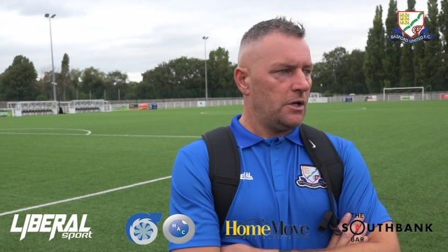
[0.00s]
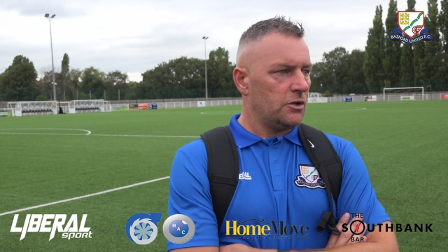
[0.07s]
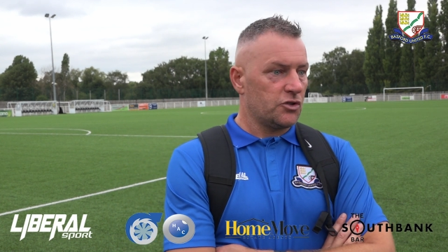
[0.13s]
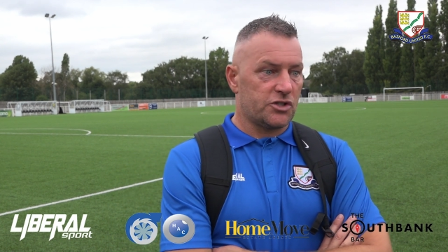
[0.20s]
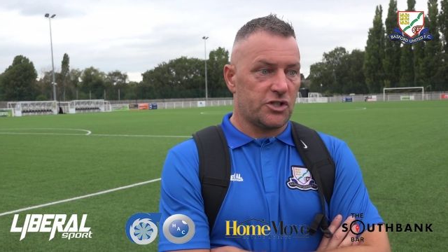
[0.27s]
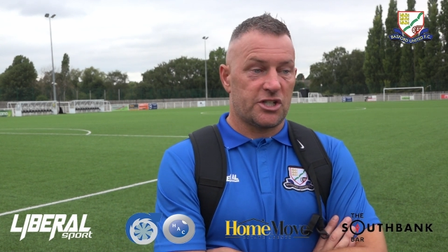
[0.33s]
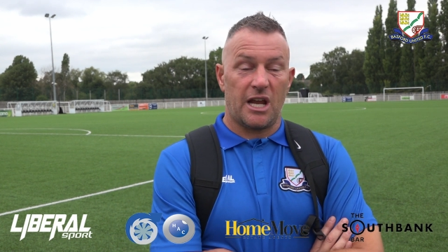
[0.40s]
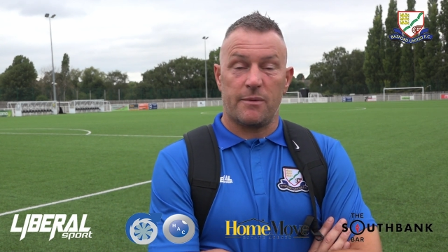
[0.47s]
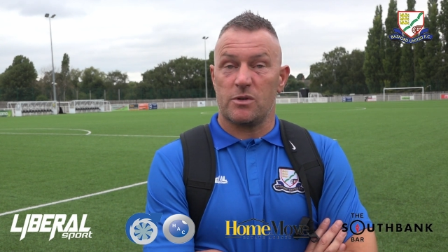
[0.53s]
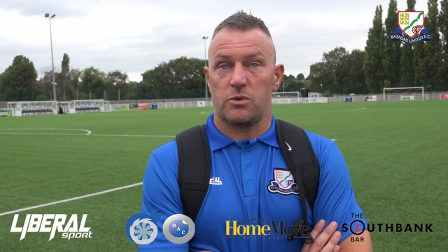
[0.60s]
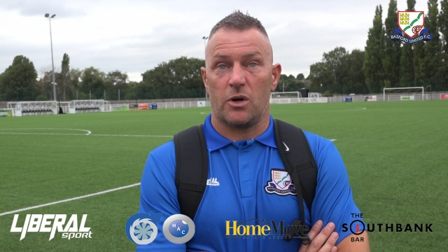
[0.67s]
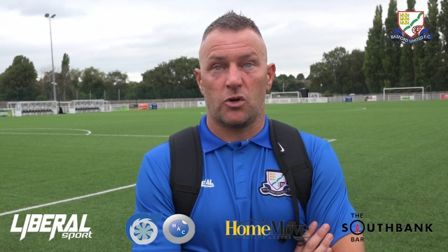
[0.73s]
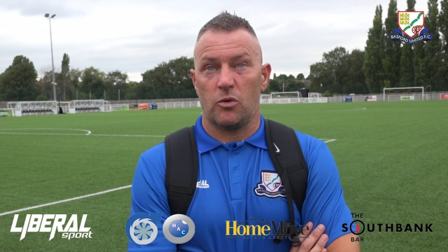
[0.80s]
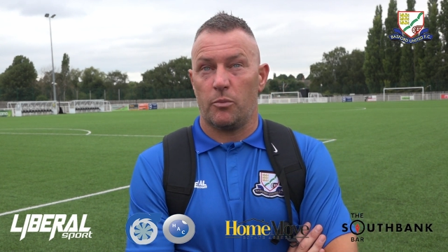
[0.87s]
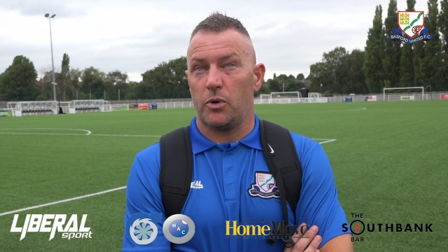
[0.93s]
Just a shame he's
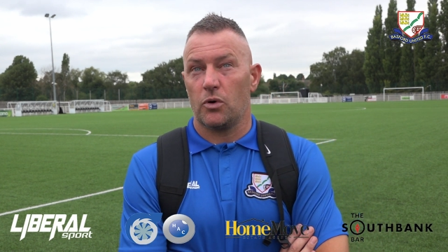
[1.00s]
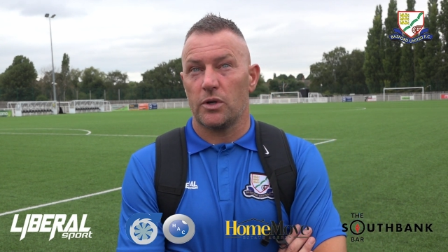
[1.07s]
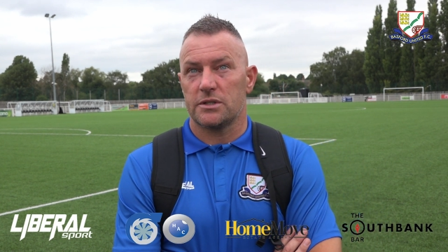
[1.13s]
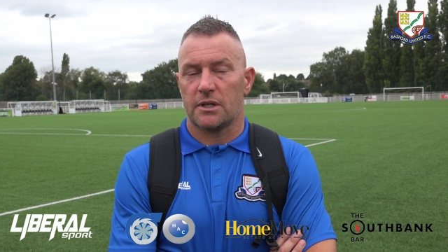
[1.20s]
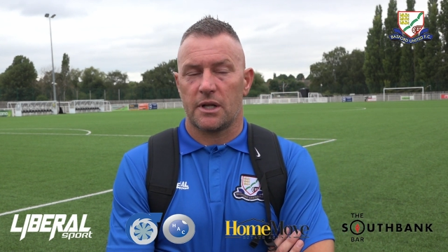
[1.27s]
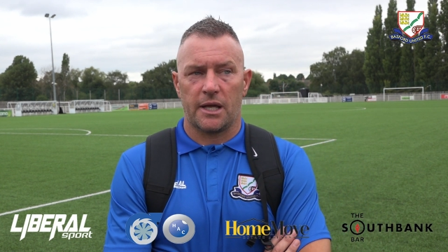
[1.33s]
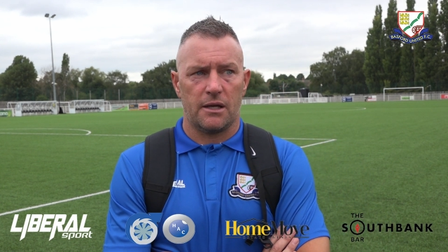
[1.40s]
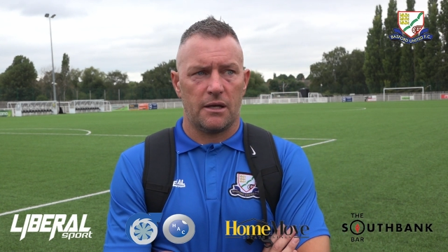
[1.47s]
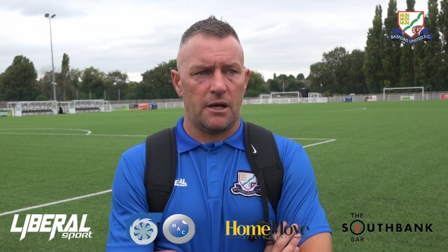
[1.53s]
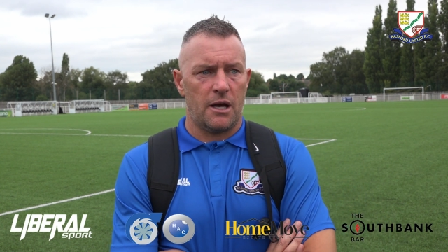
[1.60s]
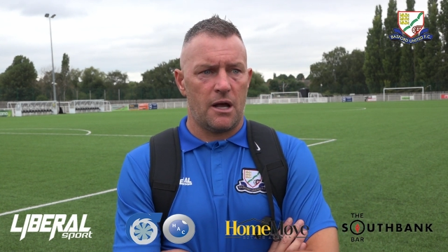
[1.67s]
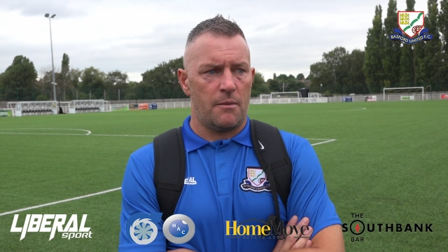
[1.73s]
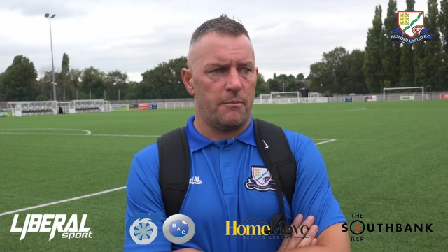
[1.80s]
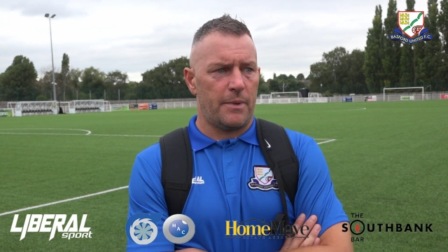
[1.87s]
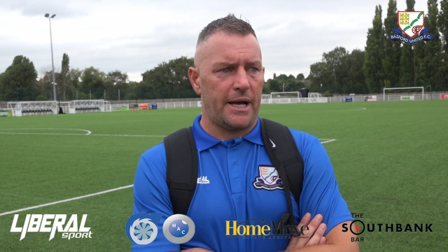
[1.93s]
woke up poorly today.
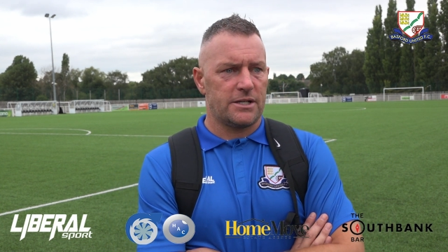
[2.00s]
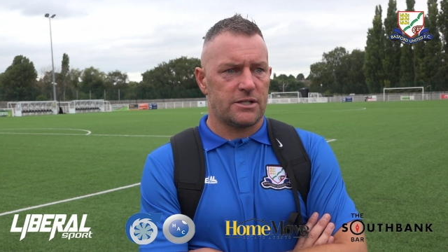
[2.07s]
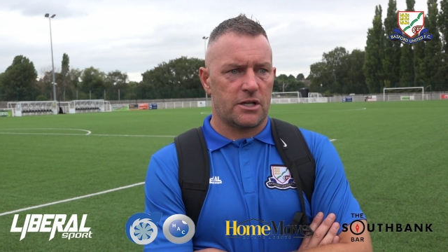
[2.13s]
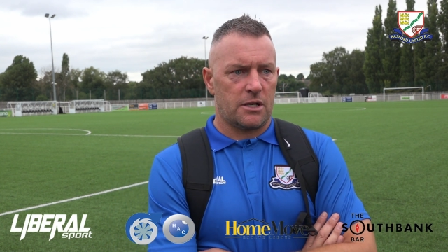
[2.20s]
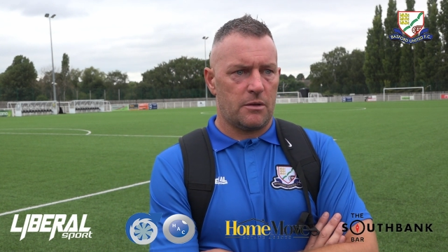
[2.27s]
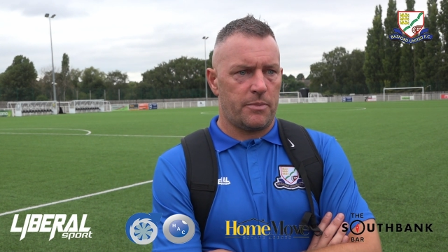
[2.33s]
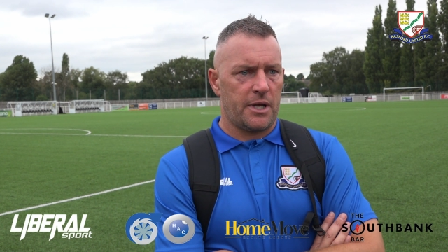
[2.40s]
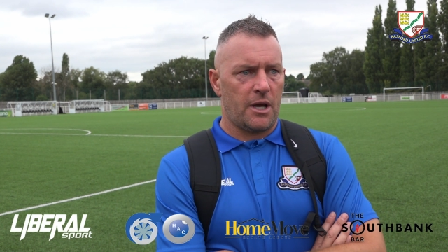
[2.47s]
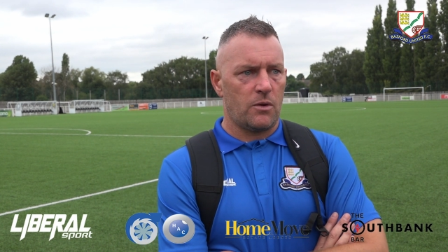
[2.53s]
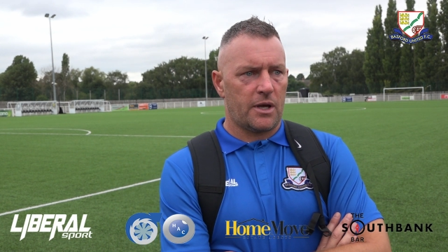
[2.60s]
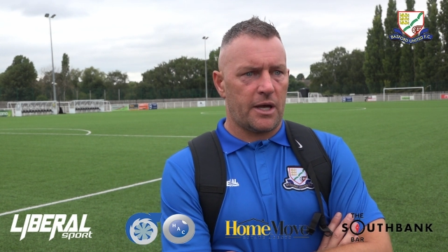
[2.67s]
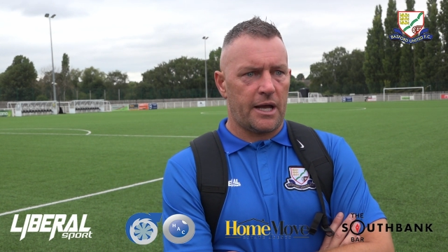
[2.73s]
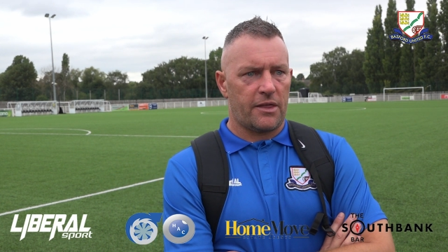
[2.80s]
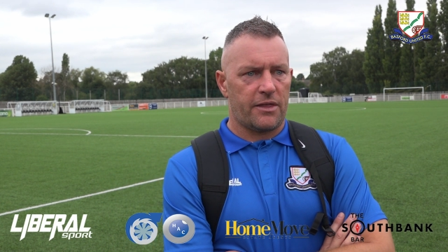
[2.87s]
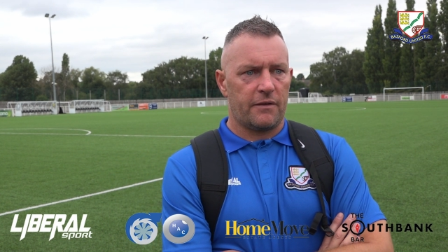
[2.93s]
Matty's going to be
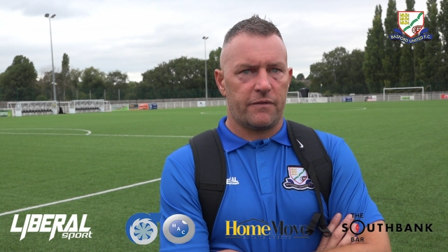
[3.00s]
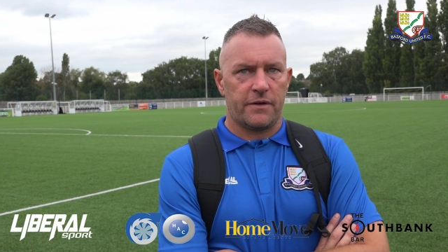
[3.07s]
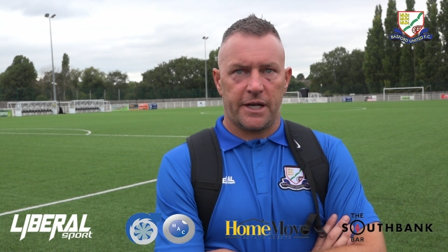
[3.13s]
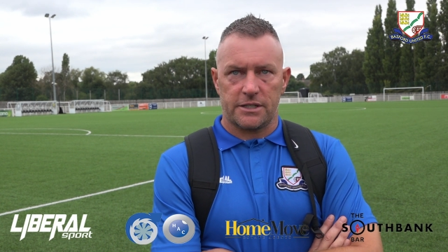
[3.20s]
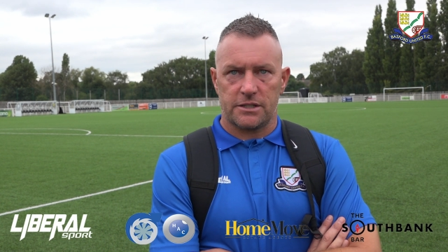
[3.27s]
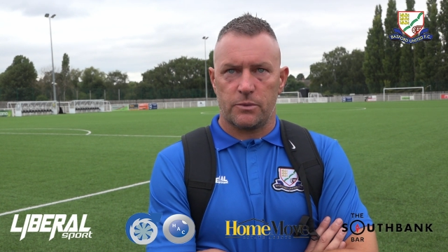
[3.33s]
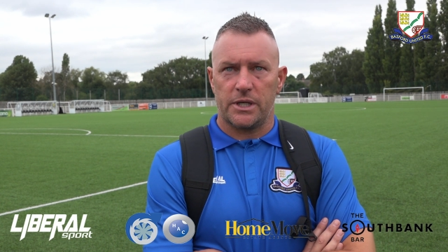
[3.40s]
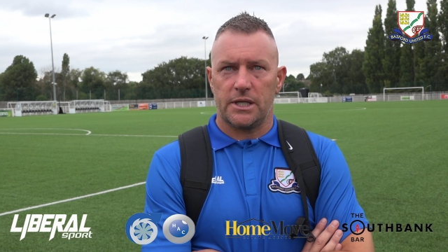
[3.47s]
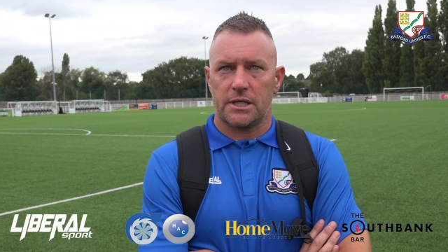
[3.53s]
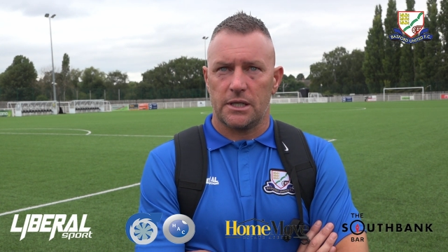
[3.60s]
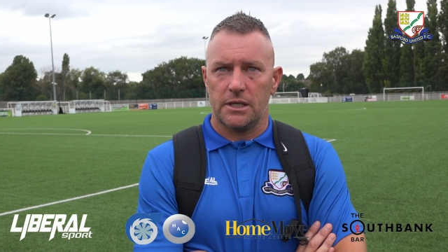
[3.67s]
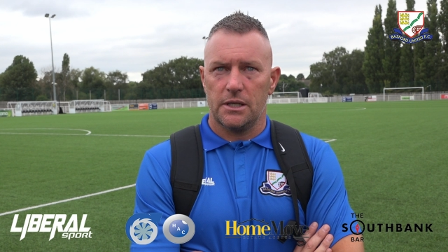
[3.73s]
okay, I think, for next week.